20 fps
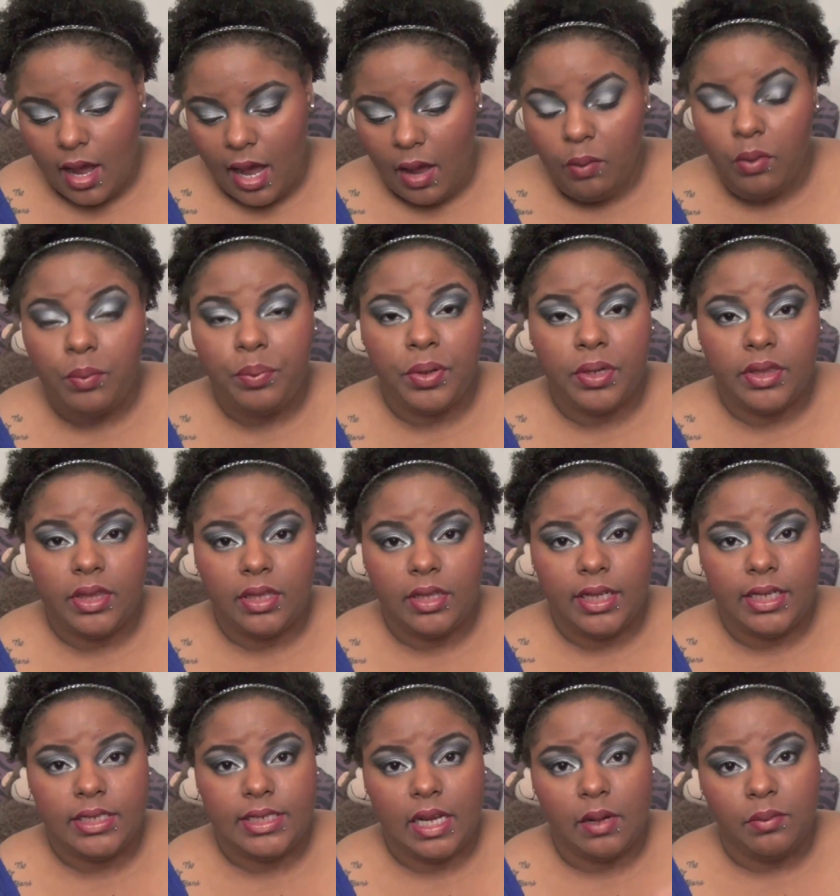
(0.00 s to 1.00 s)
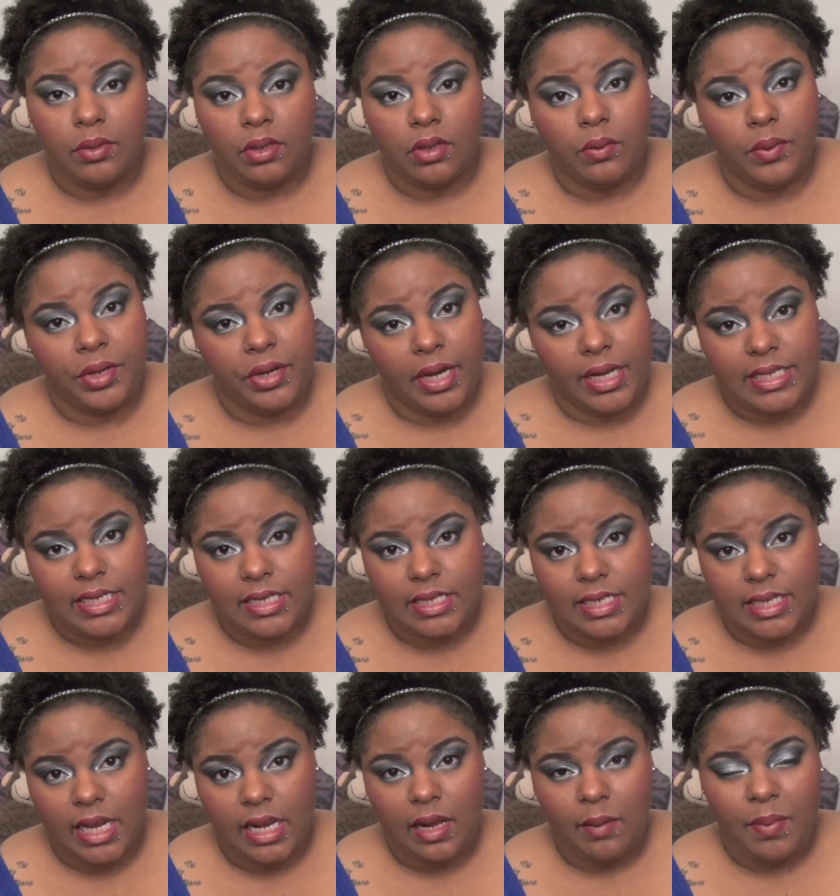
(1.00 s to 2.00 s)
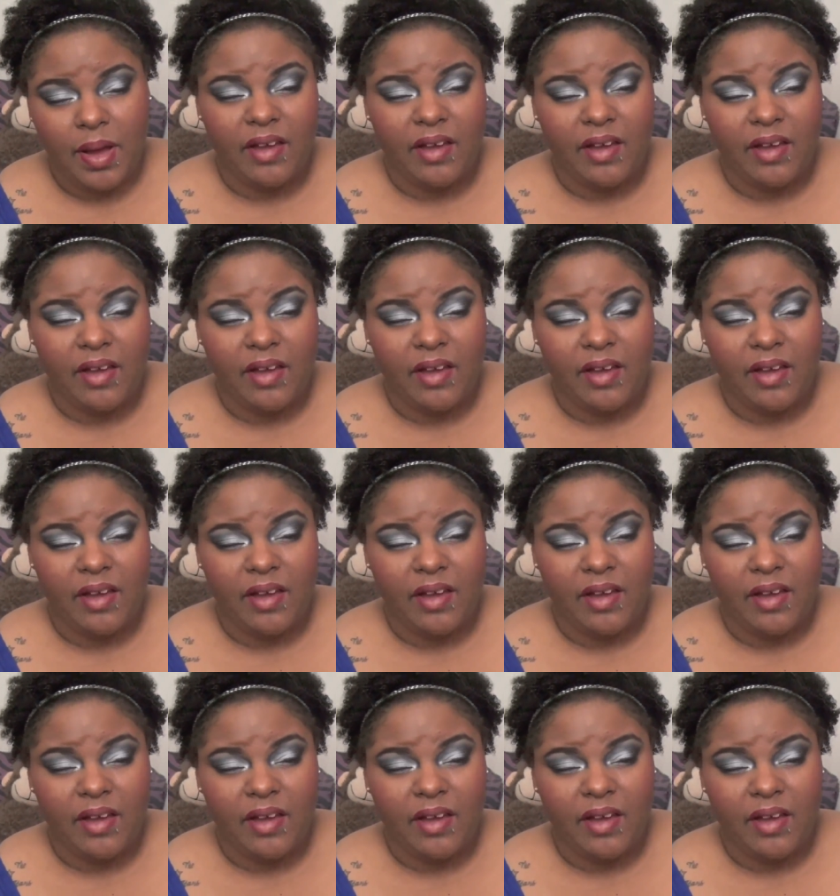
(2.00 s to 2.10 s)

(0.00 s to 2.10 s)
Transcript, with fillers: I will put the link down below where you guys can sign up.